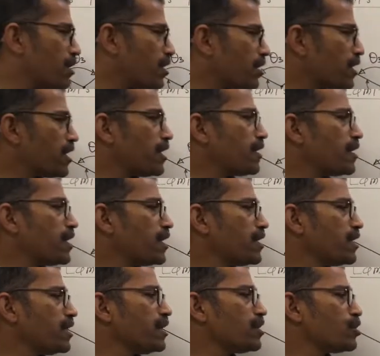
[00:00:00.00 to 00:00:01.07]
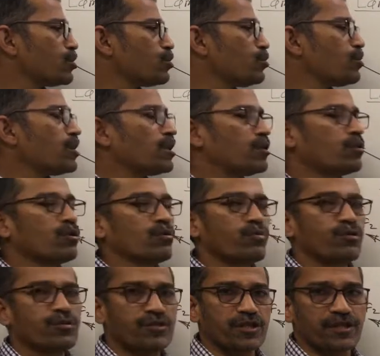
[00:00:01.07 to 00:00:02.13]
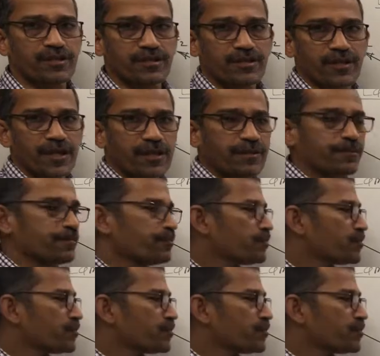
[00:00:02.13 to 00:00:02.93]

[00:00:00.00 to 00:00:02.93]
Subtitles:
or any two unknown forces, right?